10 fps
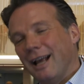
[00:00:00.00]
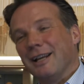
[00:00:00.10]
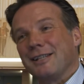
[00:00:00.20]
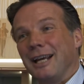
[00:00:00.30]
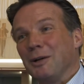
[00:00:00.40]

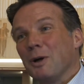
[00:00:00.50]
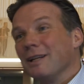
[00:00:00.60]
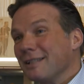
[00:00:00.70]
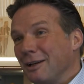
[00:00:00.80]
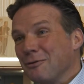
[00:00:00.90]
and the second
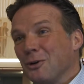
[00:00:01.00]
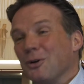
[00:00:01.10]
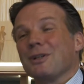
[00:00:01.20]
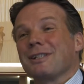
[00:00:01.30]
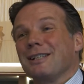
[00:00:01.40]
one is then of
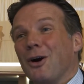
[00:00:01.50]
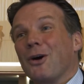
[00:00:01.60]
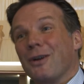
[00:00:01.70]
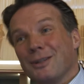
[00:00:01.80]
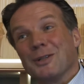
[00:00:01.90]
course
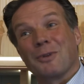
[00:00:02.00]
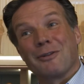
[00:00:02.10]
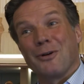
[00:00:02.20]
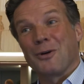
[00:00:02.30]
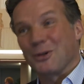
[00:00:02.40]
our
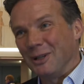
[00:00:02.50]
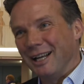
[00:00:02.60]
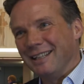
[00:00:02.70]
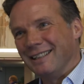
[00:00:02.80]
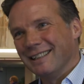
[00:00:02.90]
Tomorrow Focus
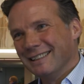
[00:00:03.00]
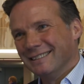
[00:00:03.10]
online.